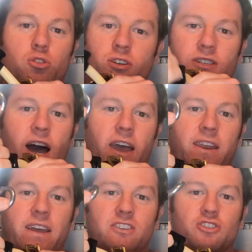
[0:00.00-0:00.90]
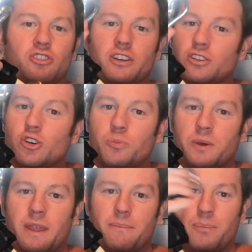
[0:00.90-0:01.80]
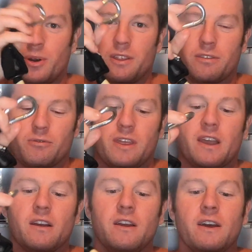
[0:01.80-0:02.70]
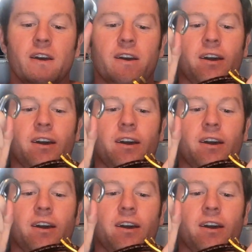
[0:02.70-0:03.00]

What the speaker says: you can tie a nice sturdy loop and then put it through there.